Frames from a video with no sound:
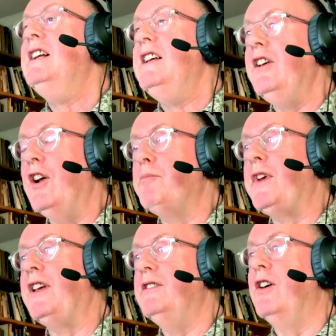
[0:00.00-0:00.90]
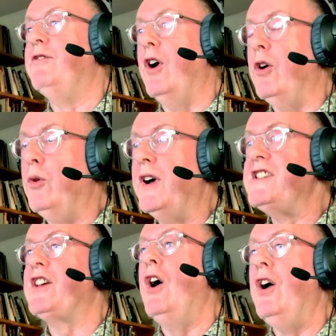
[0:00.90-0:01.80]
you know, be
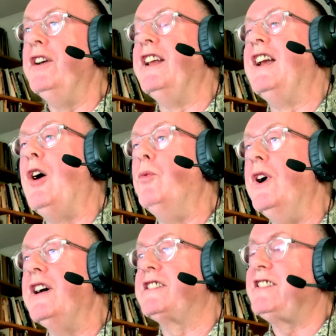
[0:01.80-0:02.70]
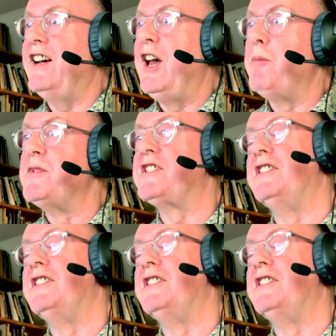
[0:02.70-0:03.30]
always on in our work times,